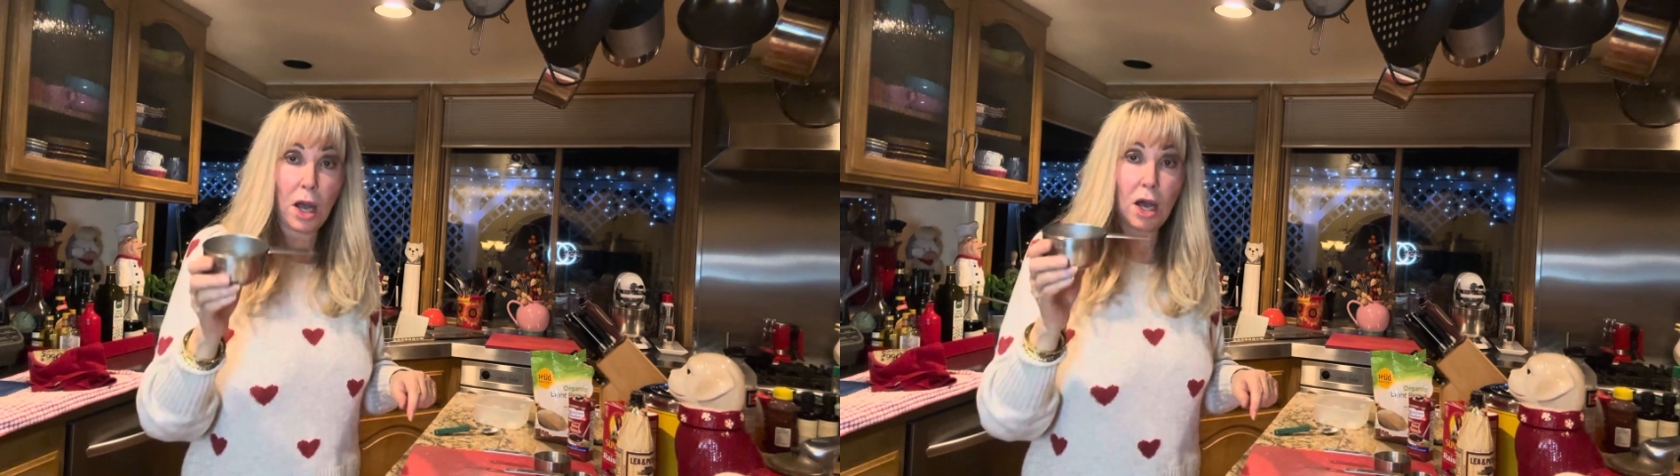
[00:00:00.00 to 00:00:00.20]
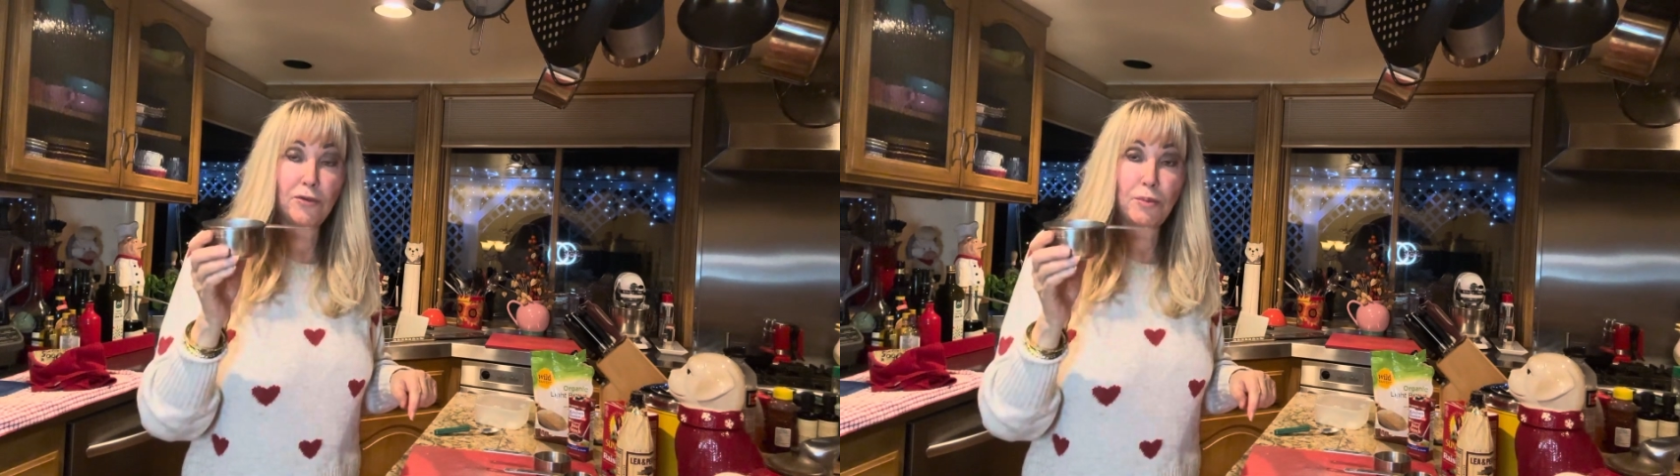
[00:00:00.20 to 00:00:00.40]

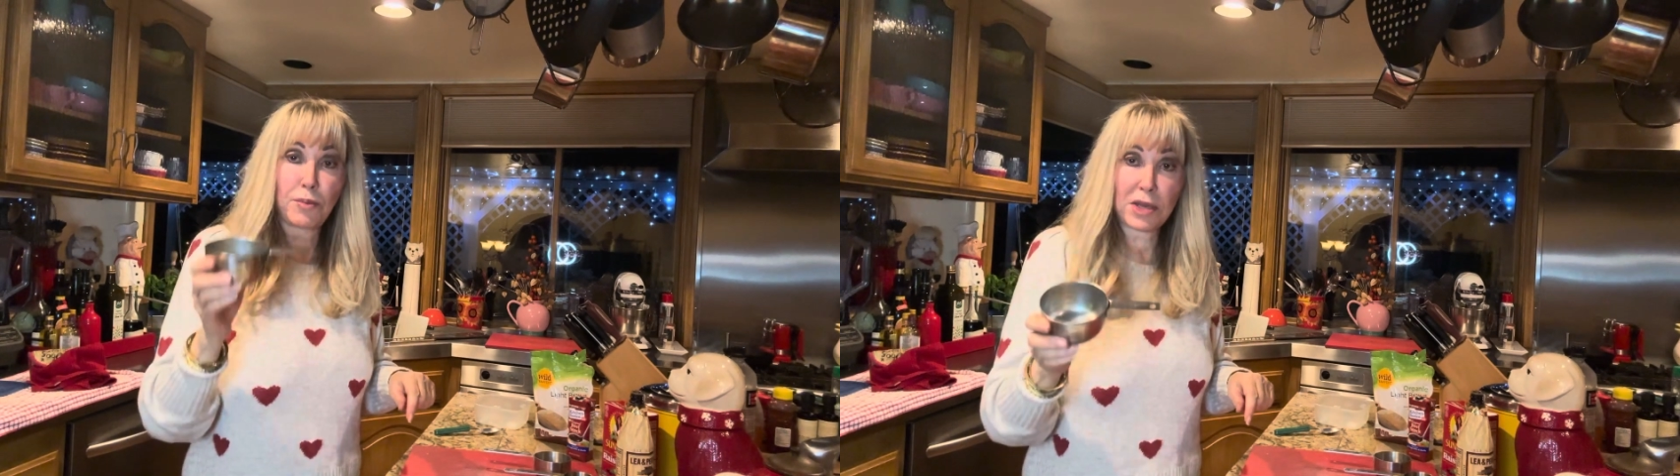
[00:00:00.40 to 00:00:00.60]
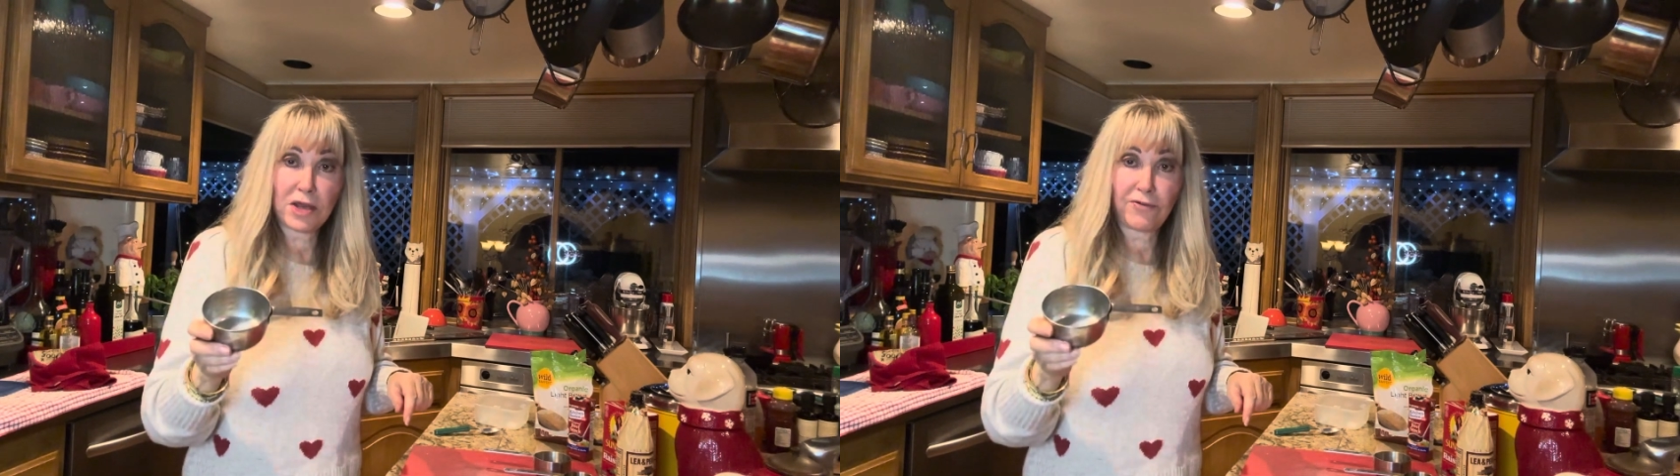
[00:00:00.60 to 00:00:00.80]
of
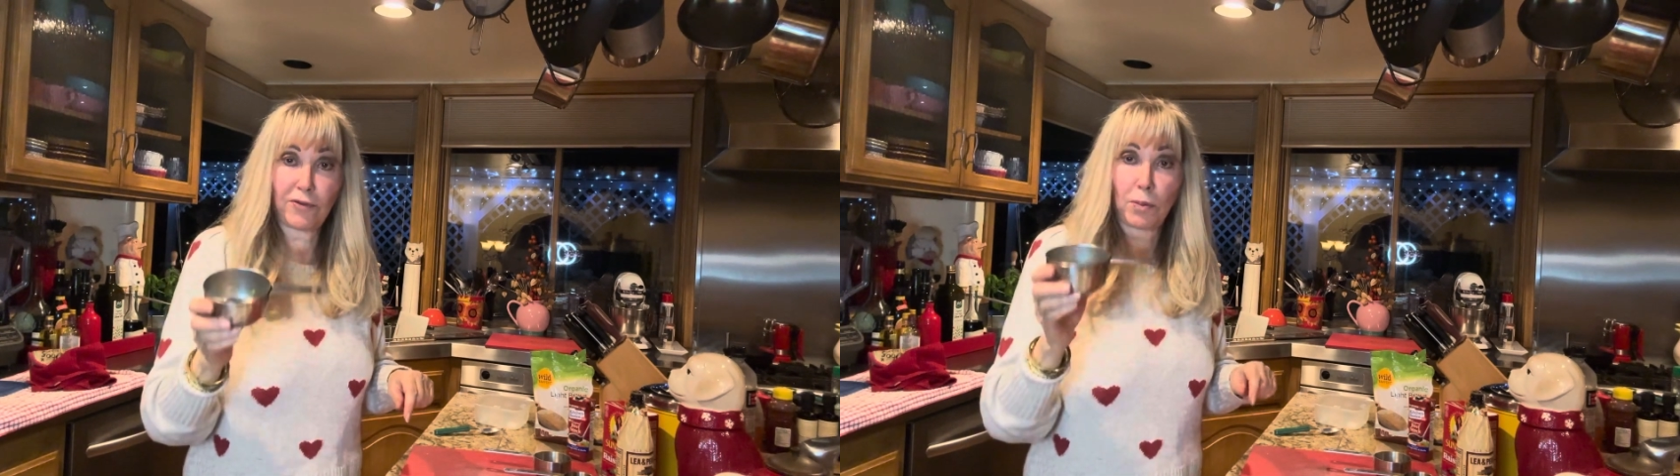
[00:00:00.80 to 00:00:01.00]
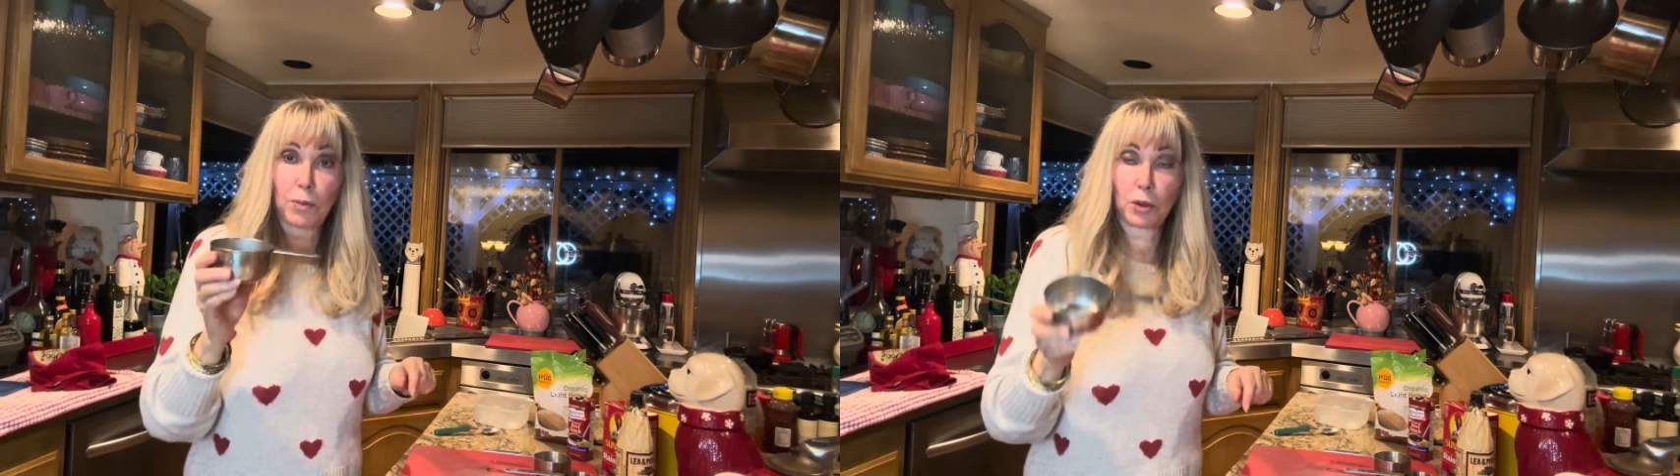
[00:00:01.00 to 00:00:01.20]
beef
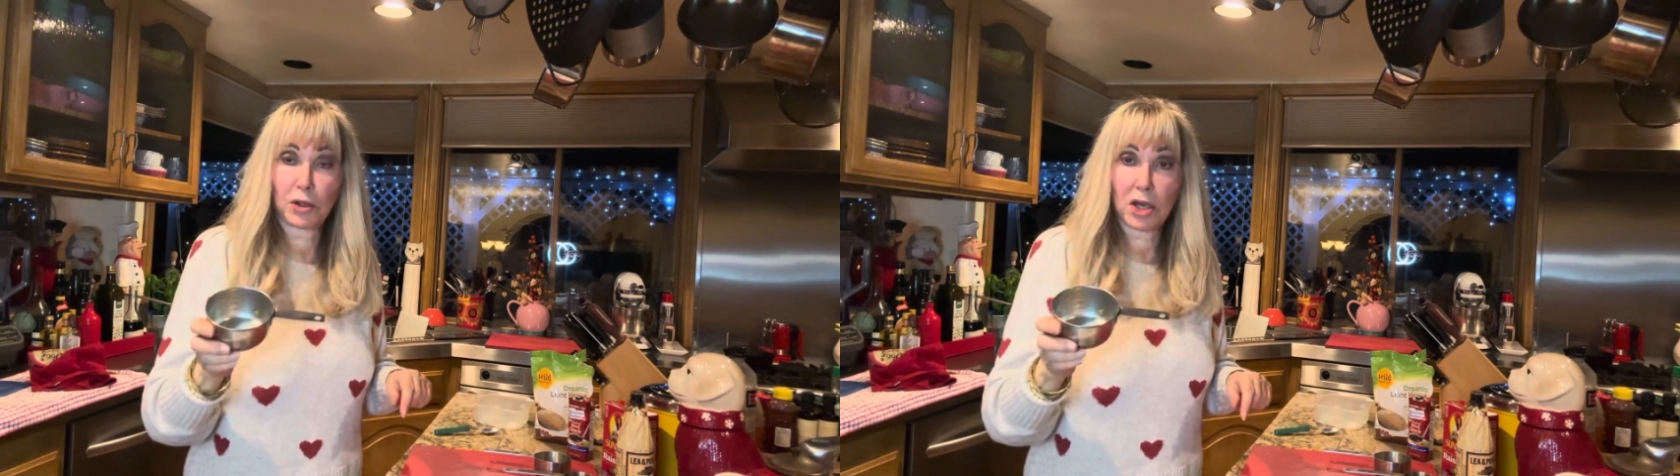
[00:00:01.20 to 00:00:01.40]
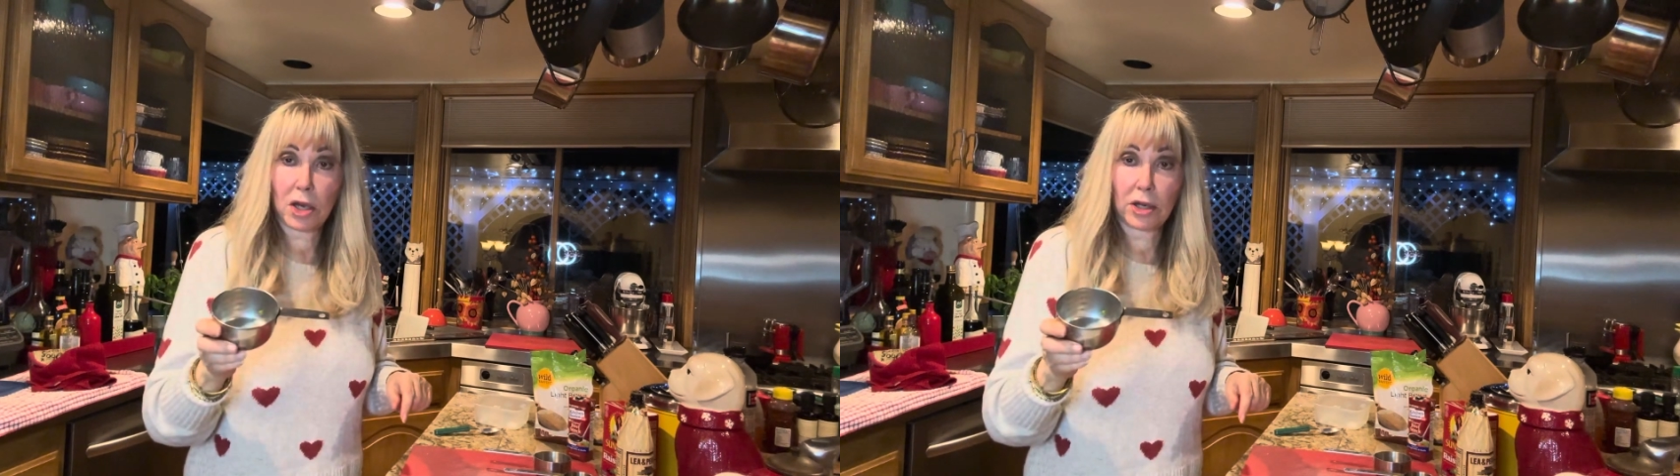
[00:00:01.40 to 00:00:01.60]

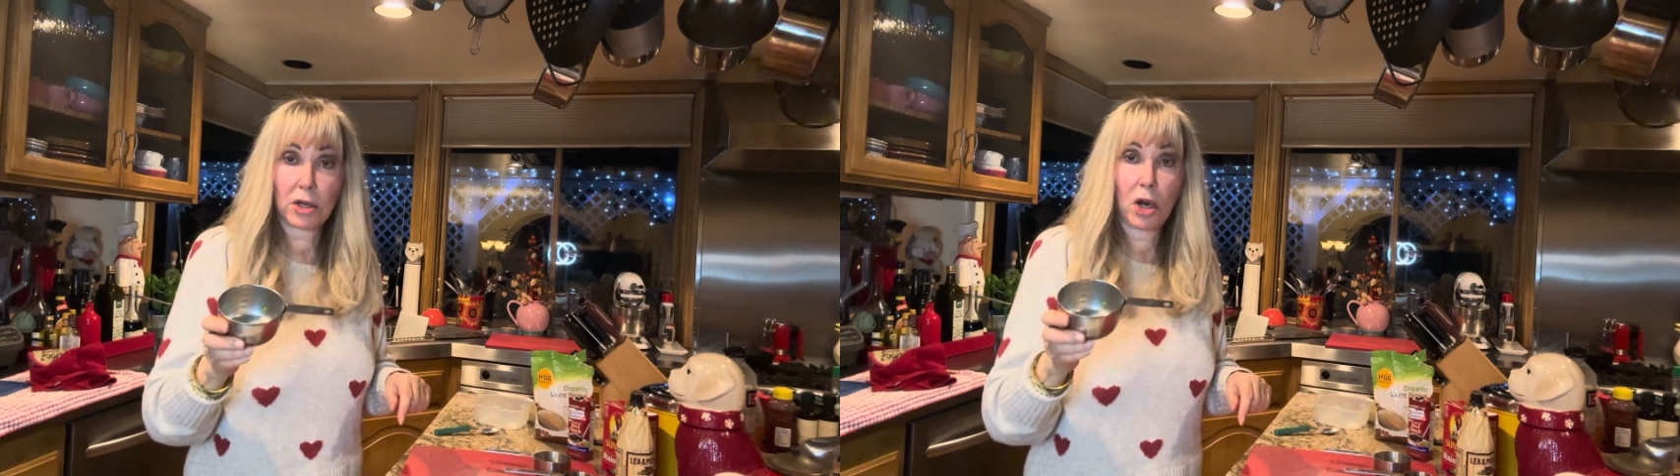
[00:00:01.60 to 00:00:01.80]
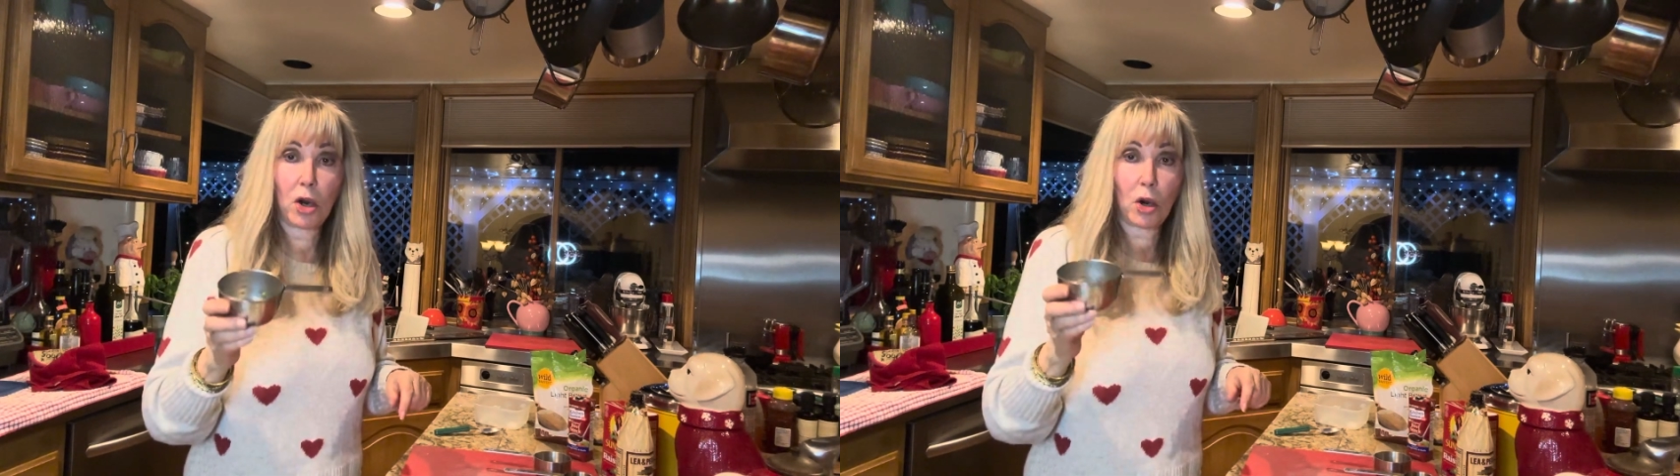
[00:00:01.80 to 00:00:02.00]
bouillon
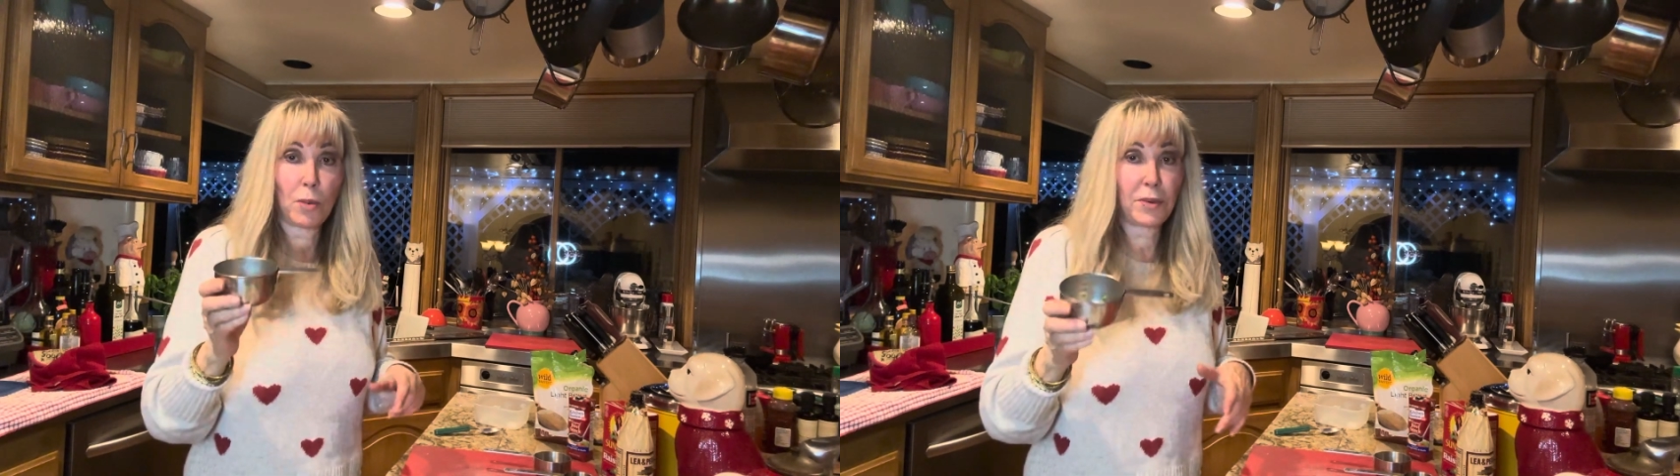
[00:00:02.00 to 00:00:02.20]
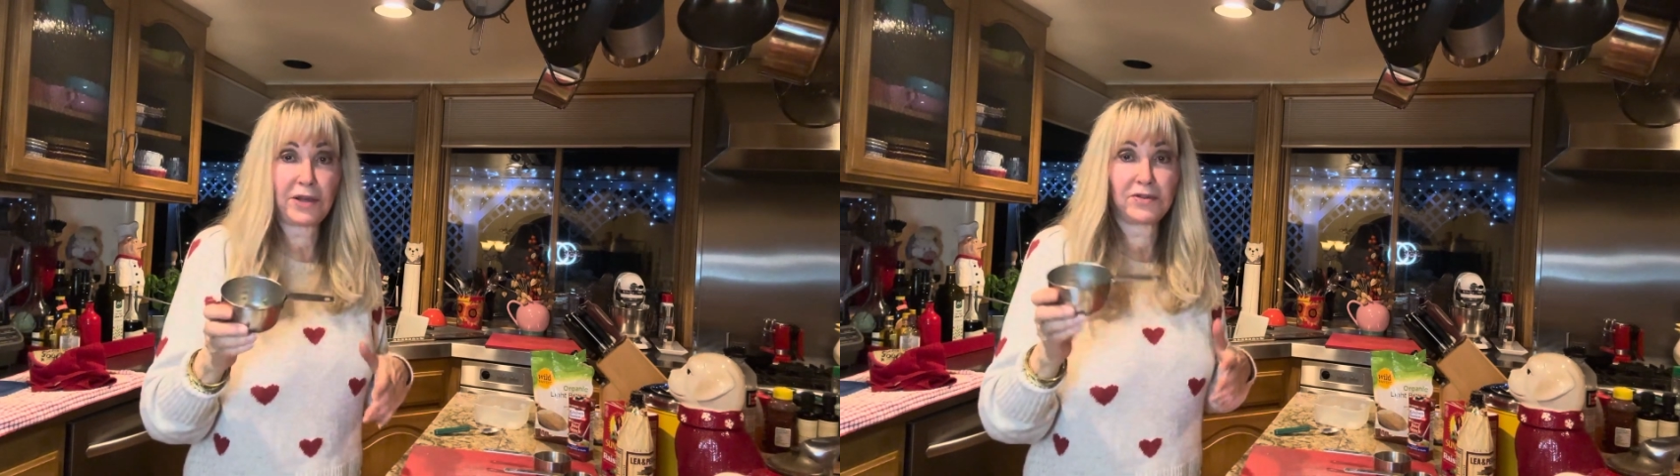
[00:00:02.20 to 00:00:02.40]
or beef